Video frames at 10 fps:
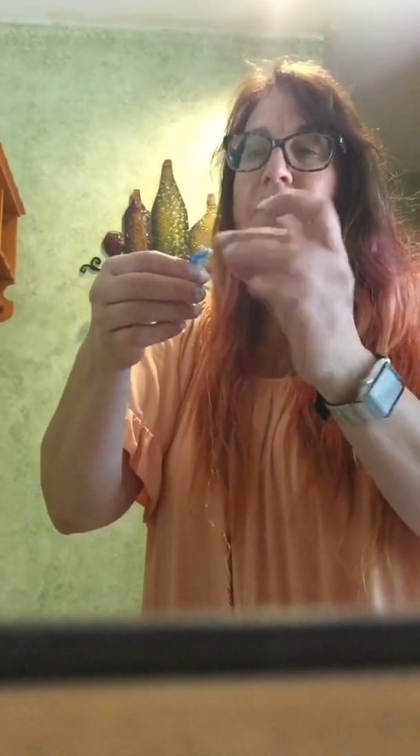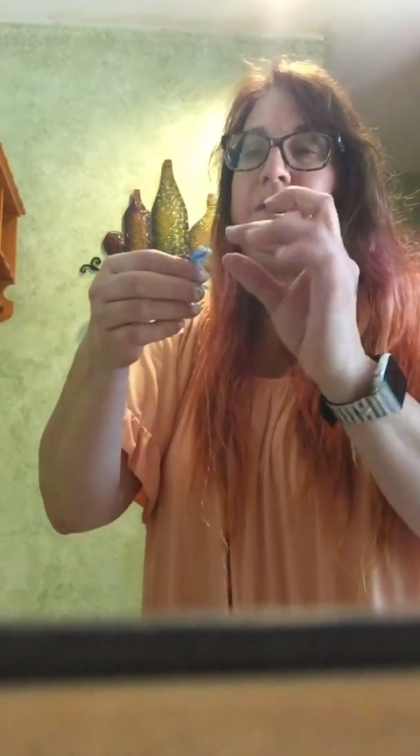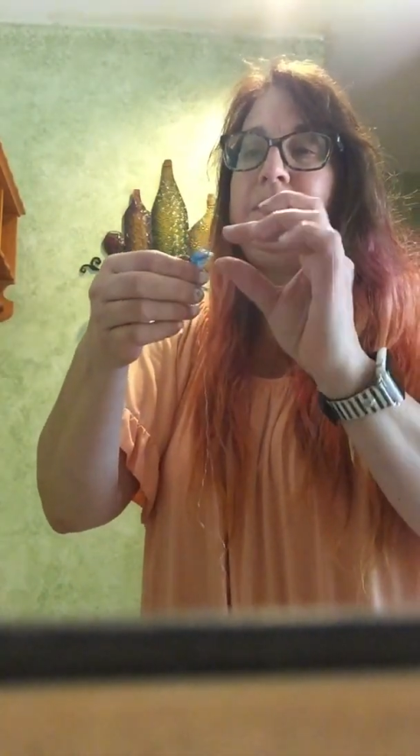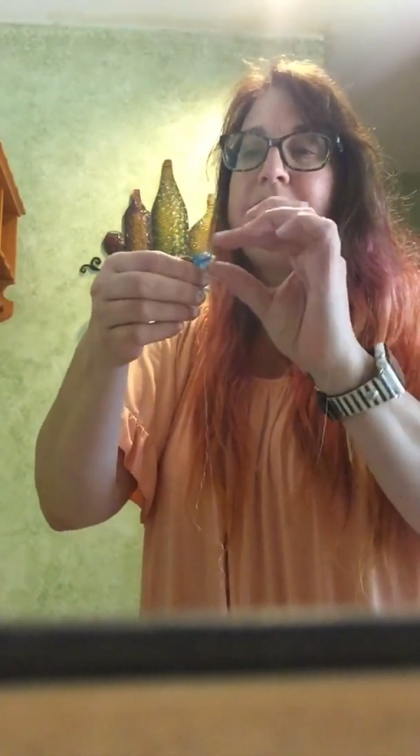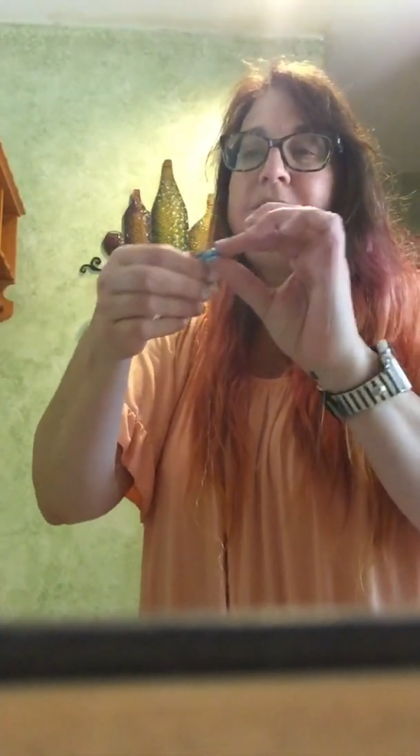
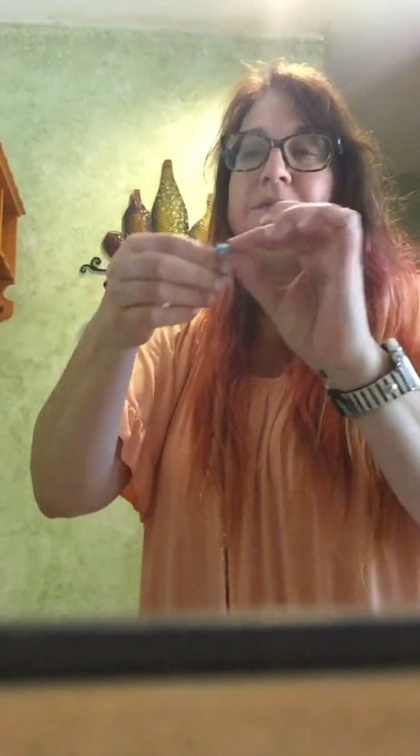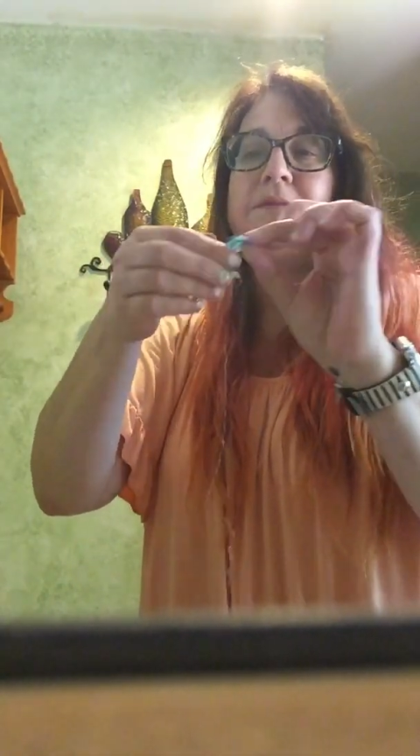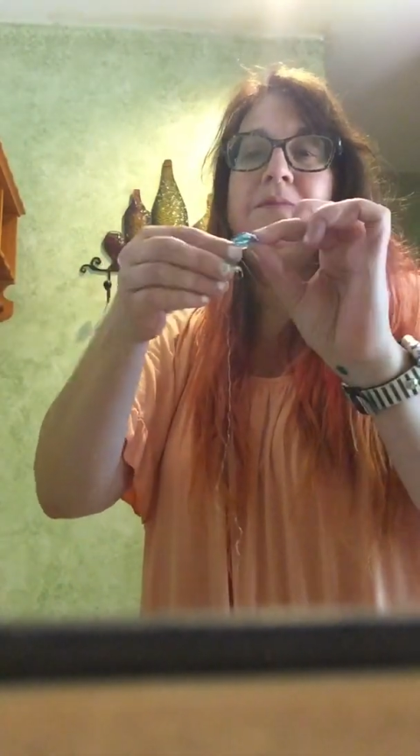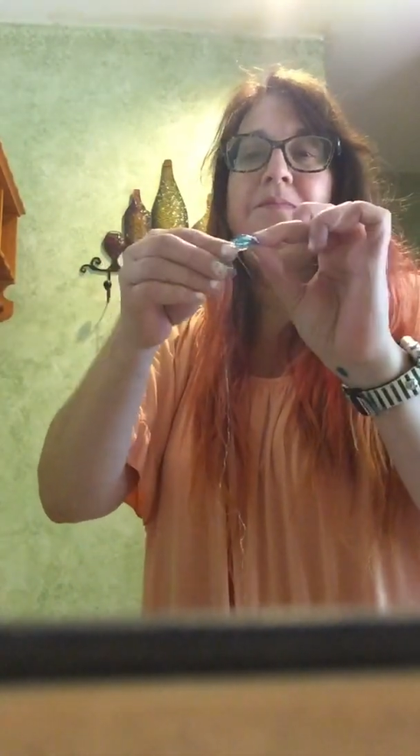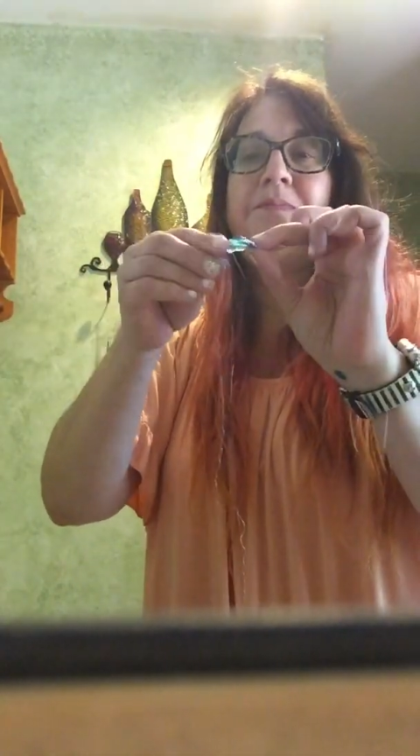
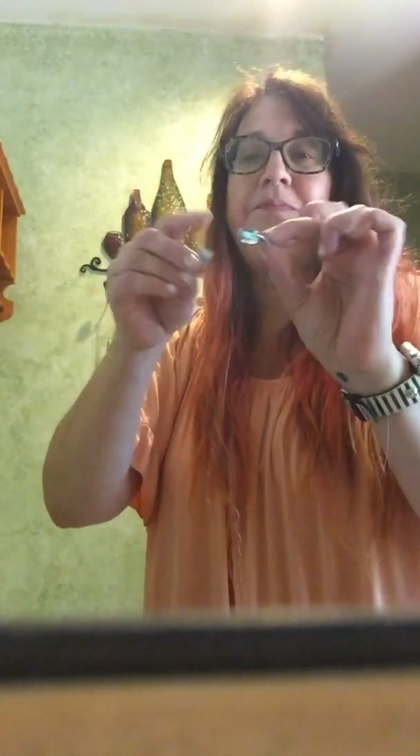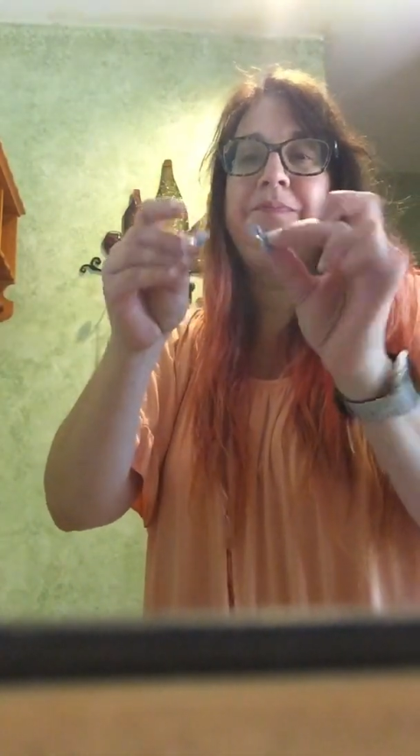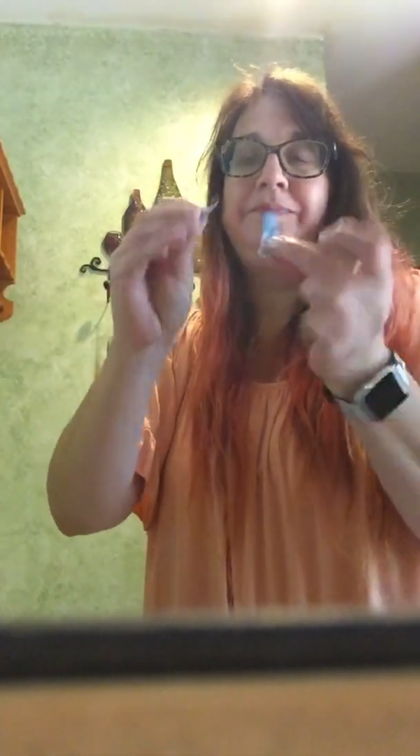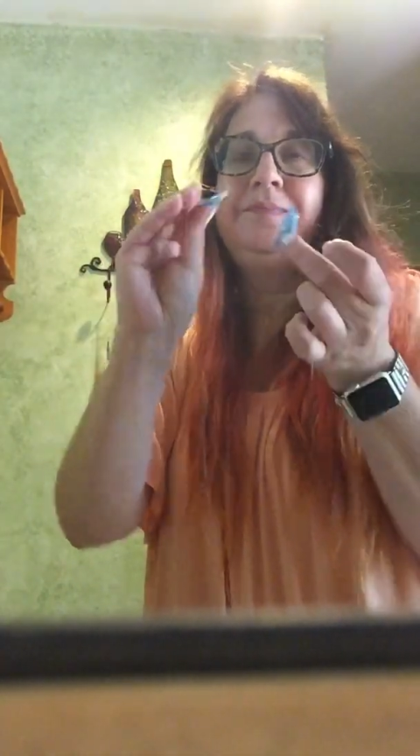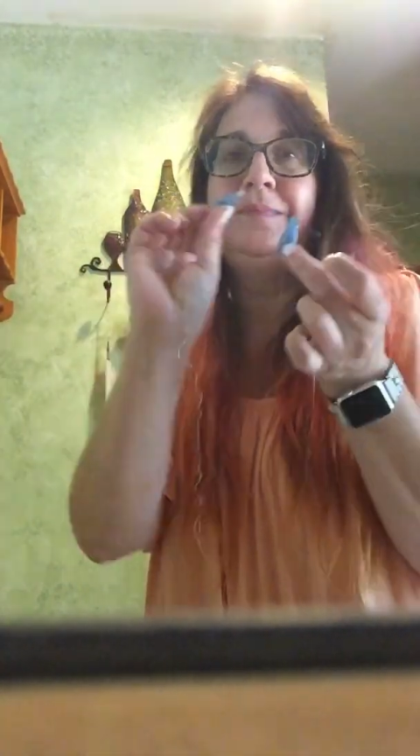Awesome.
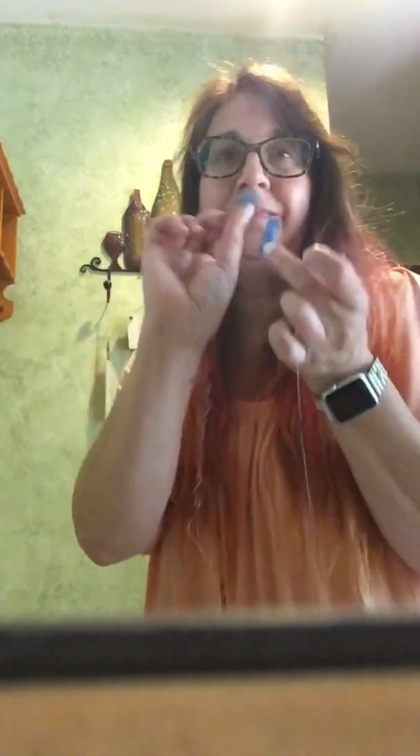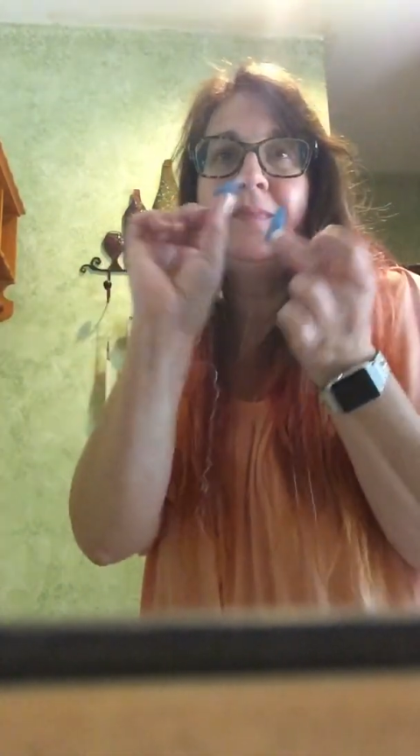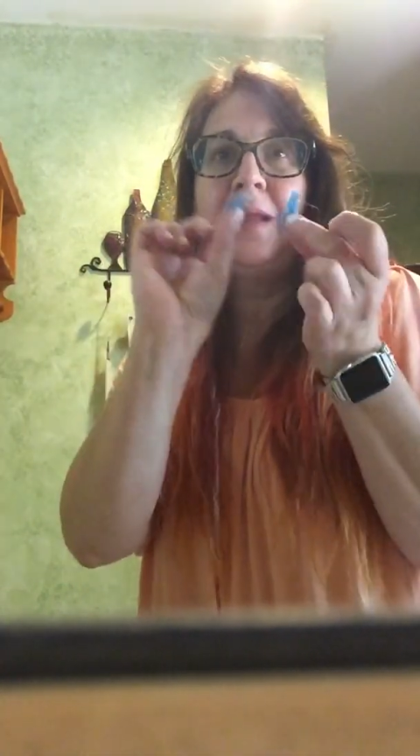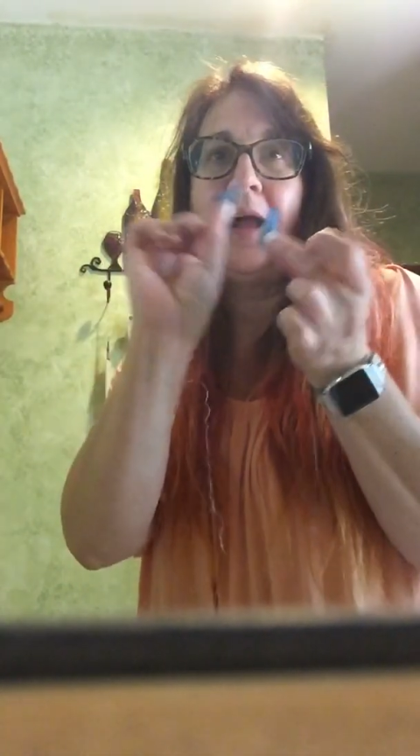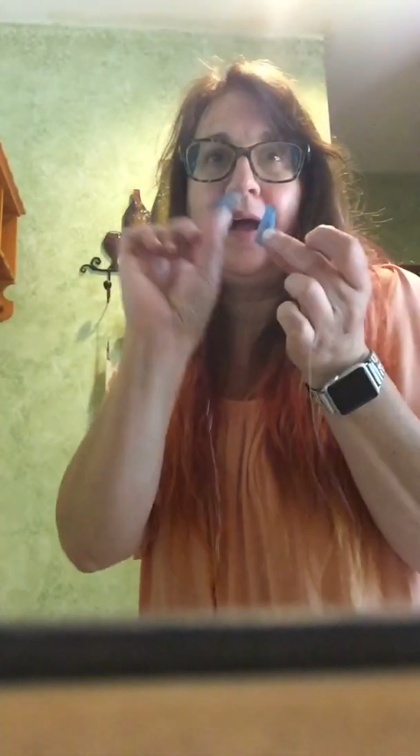
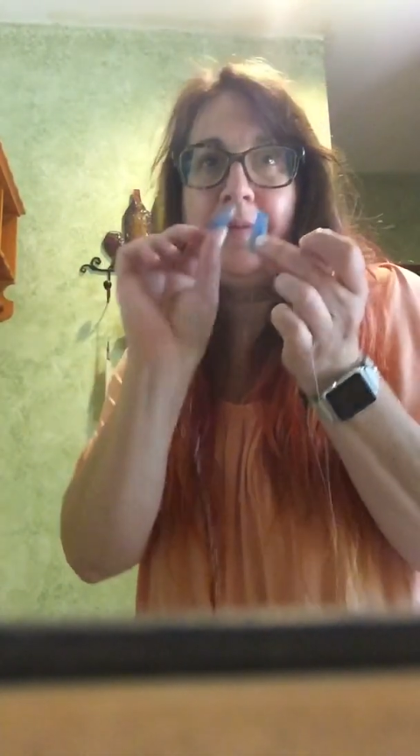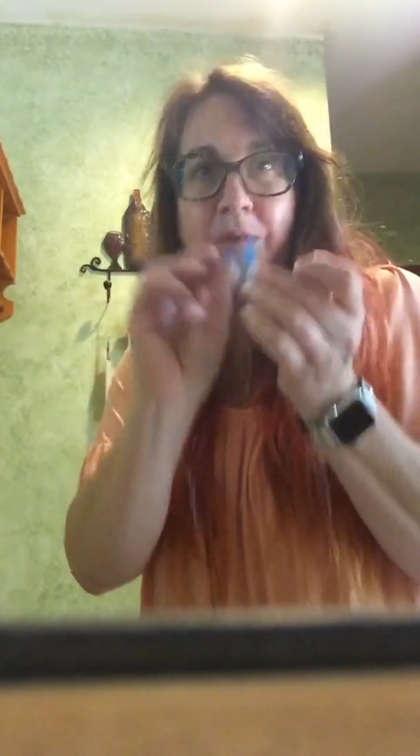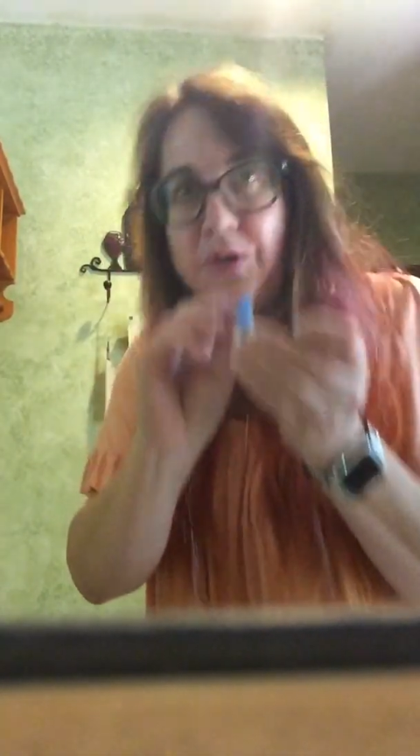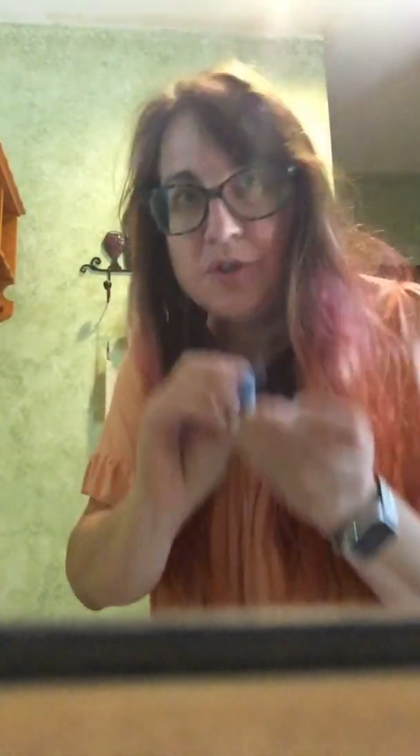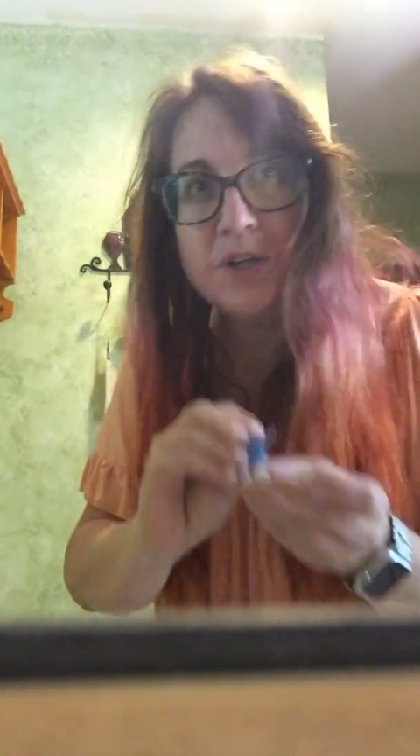
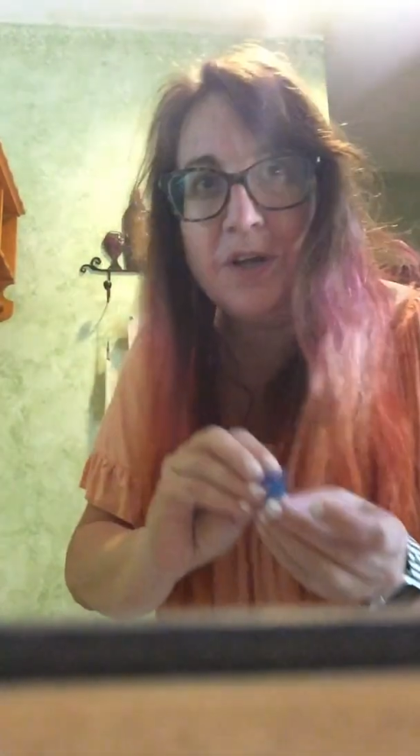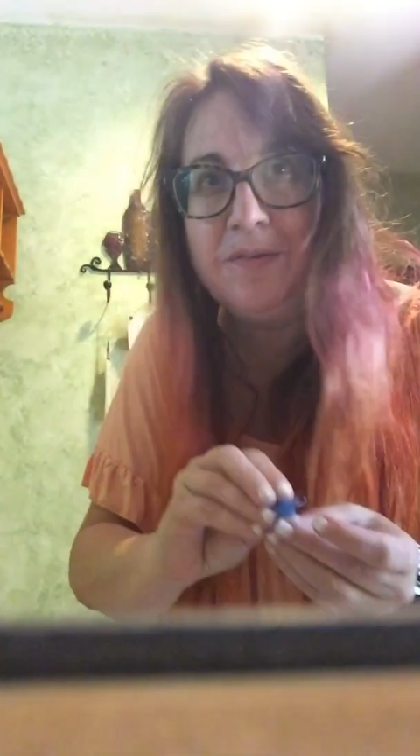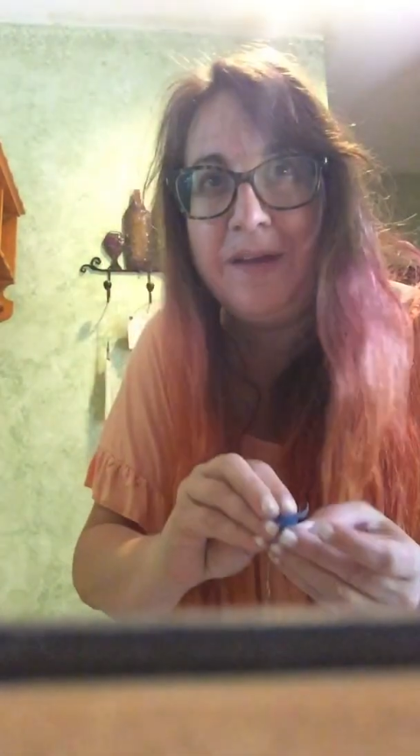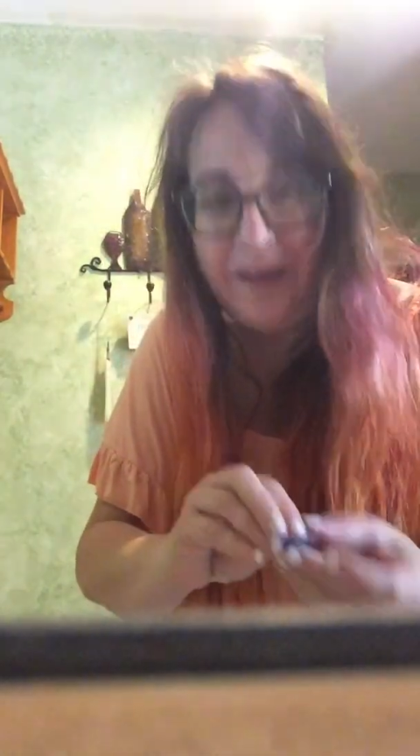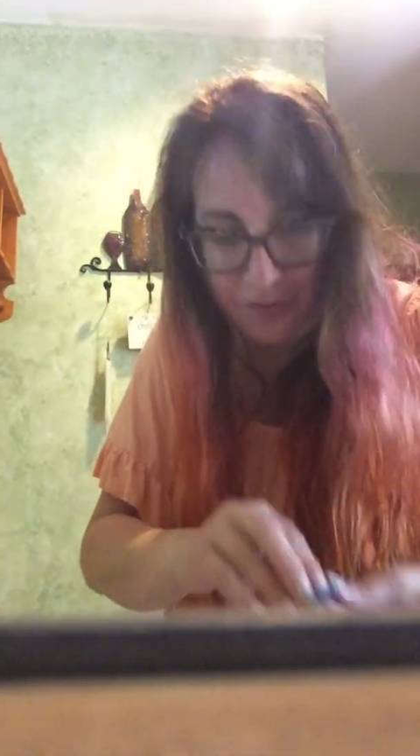I'm good to
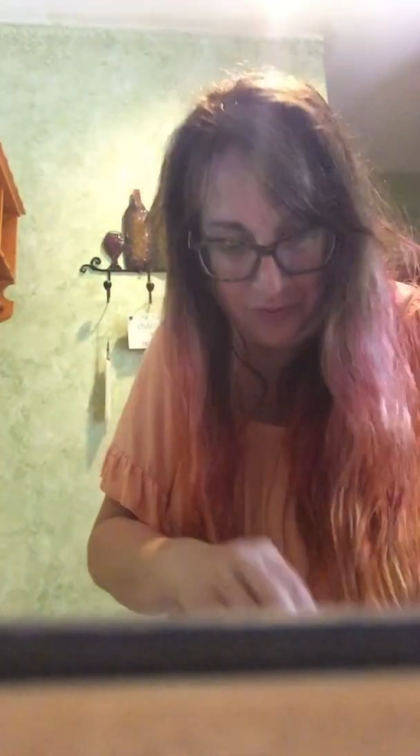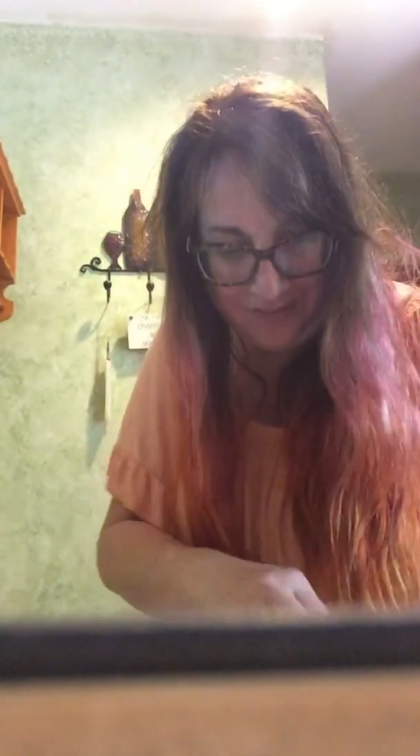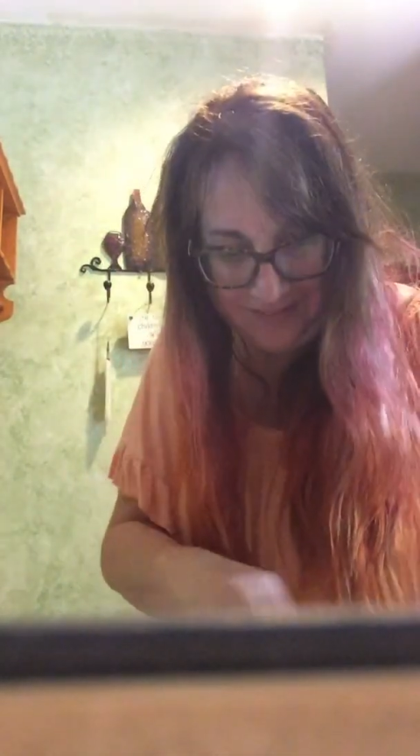go now.